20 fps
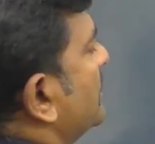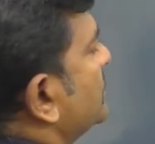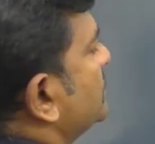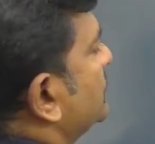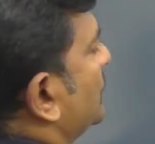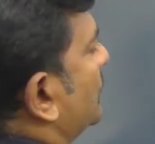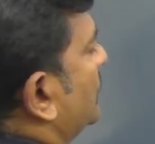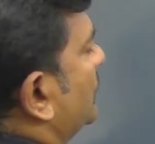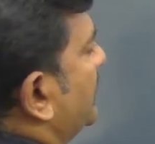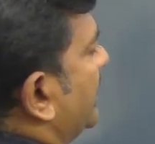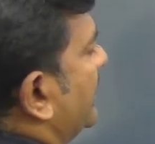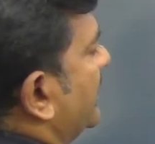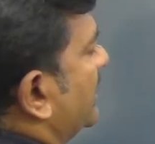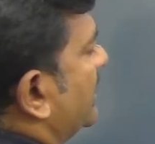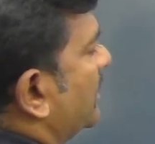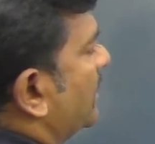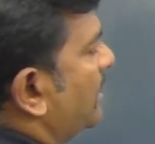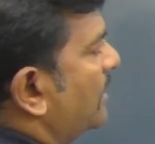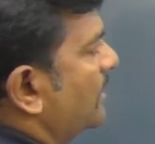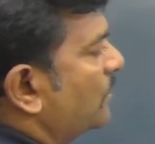So
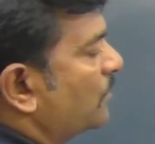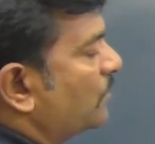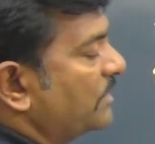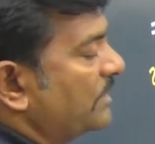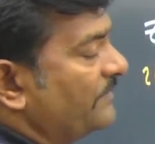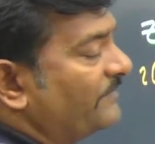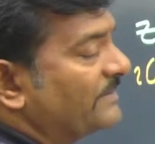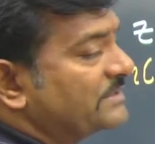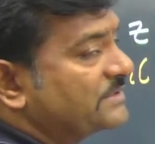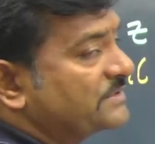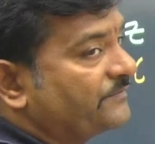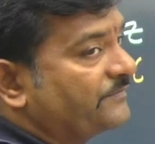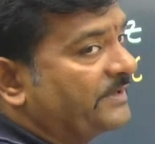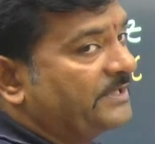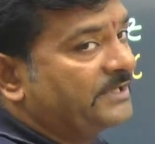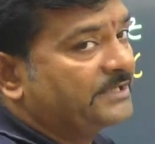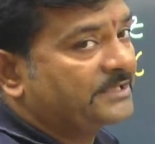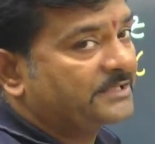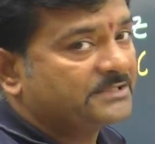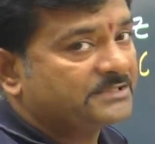take only first
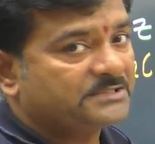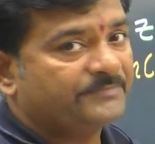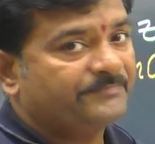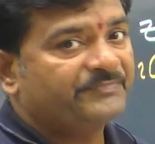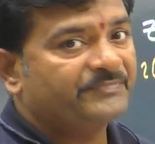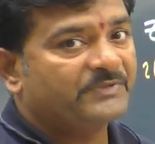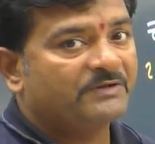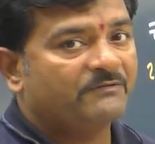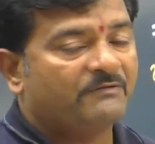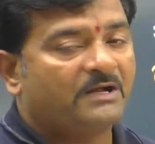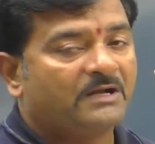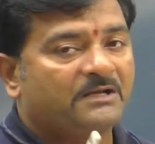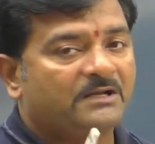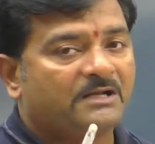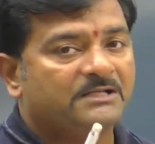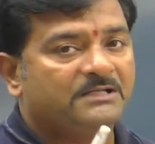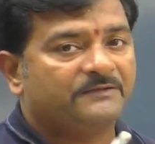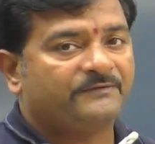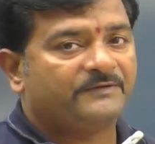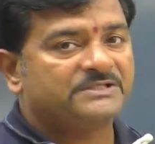5 letters. What
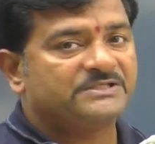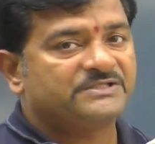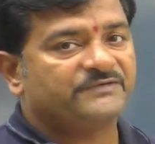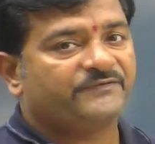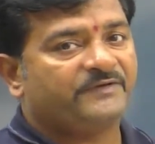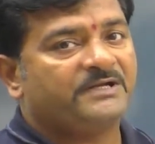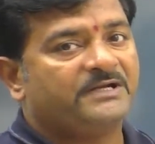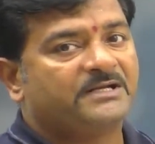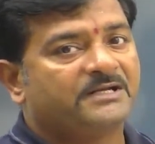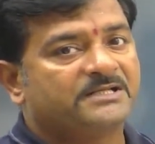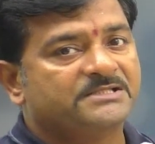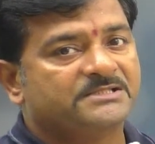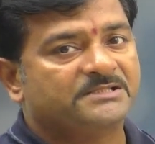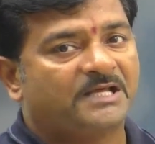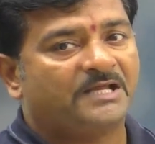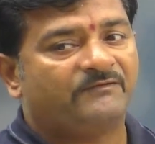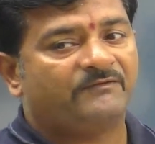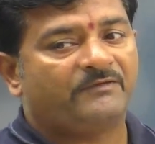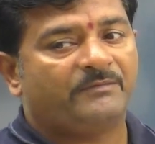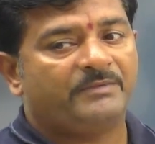are the first 5 letters in
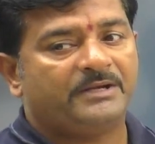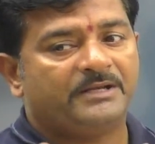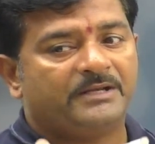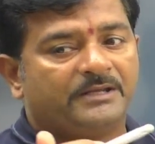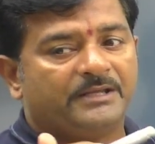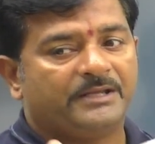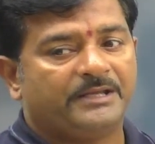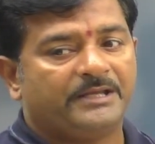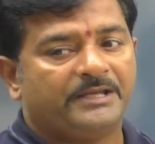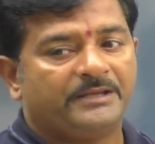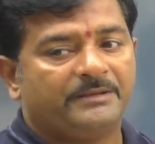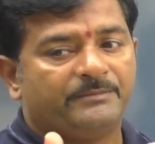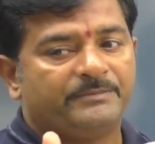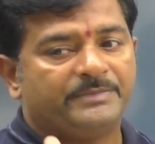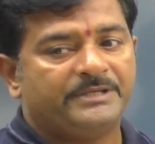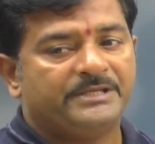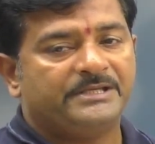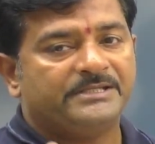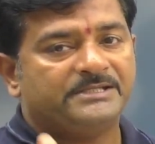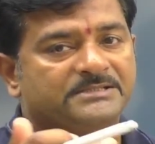alphabet? A,
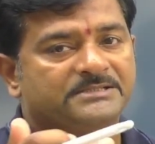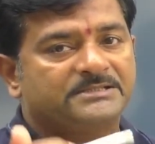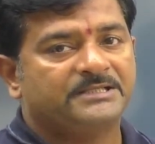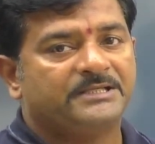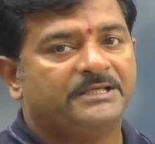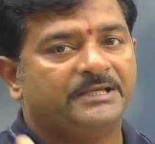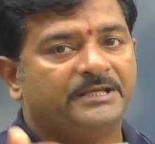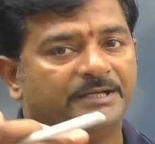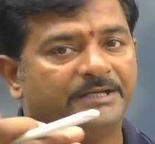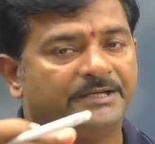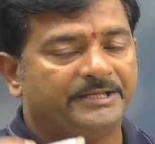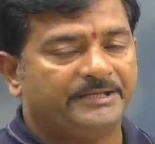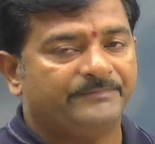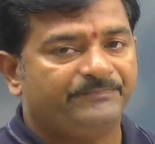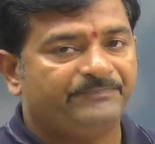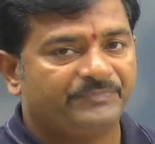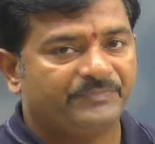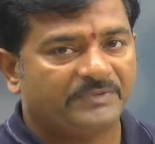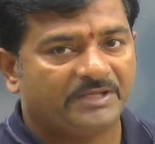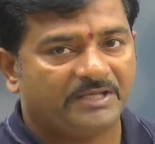B, C,
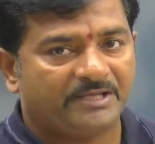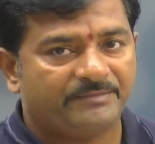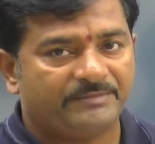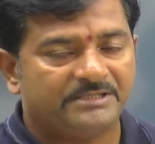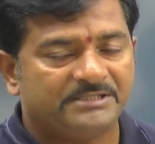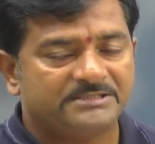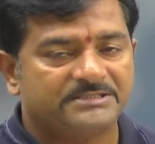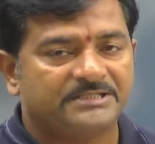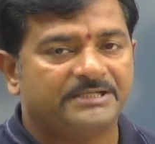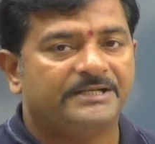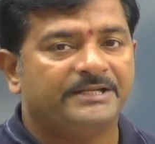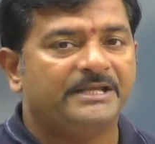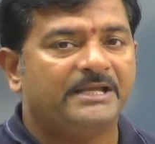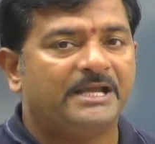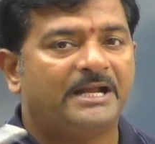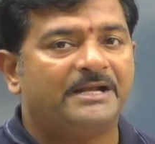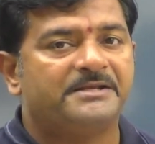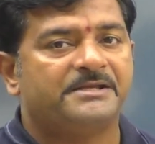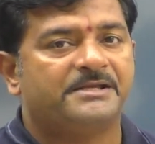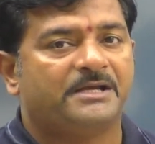D. A, B, C,
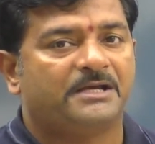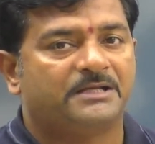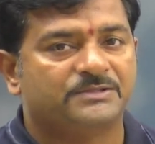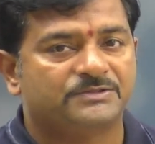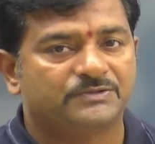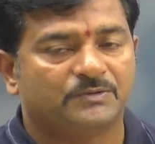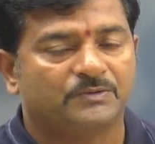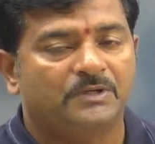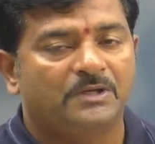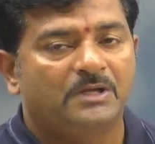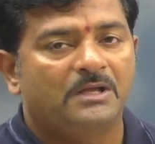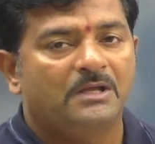D and E also.